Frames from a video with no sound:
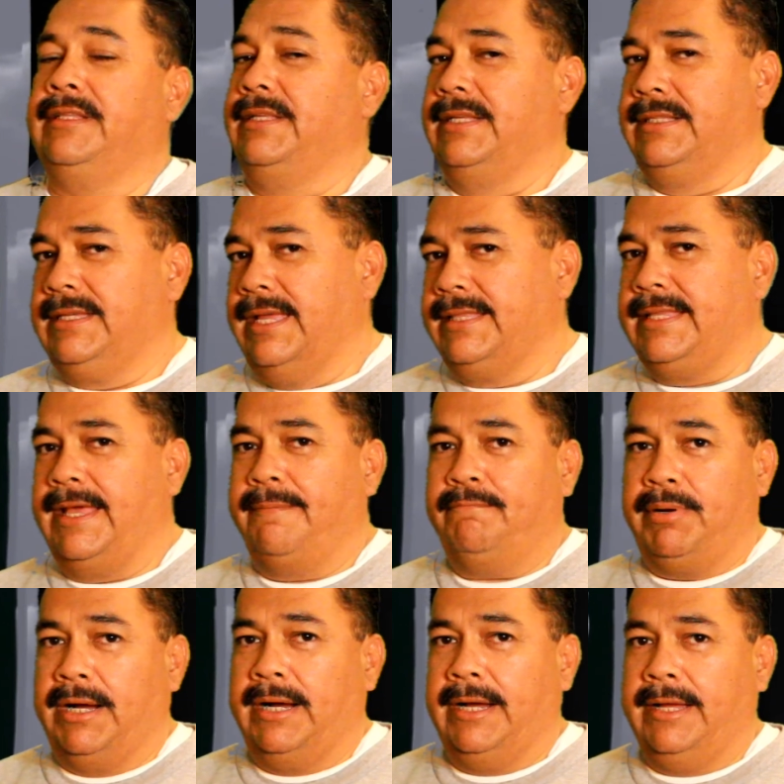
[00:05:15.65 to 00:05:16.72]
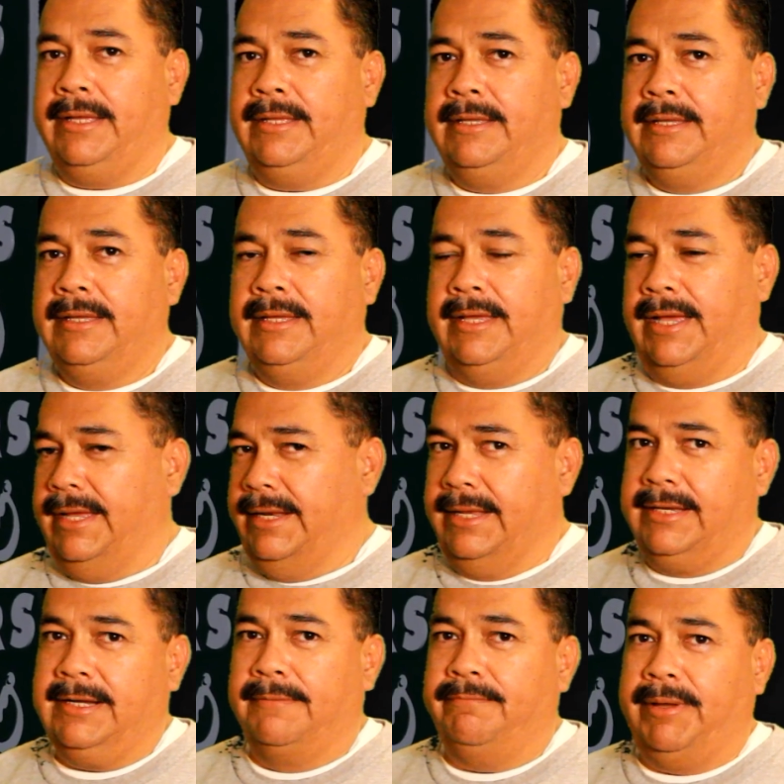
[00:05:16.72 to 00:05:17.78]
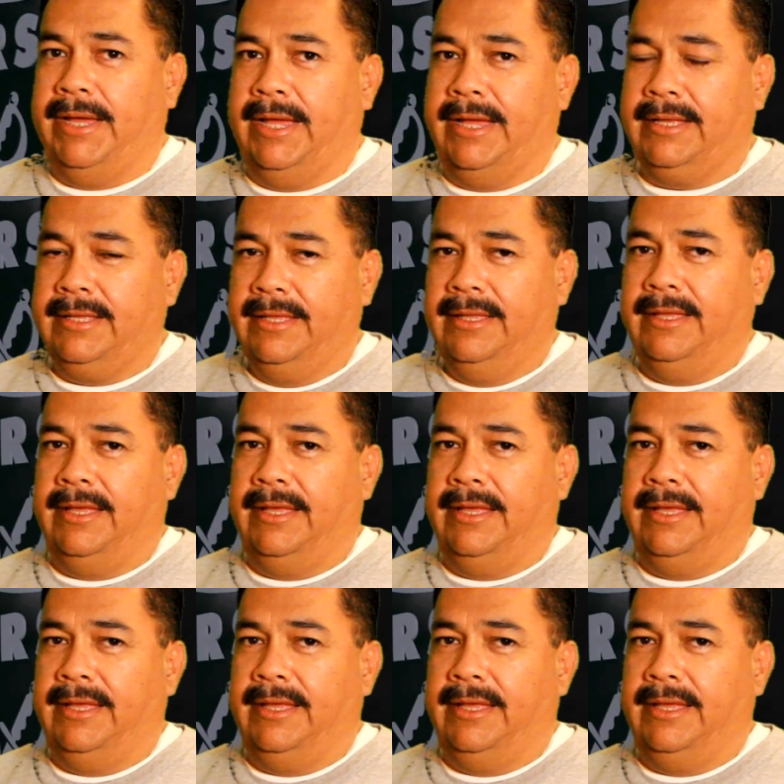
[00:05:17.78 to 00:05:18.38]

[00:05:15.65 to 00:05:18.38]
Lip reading: Then get that bye, and then come back,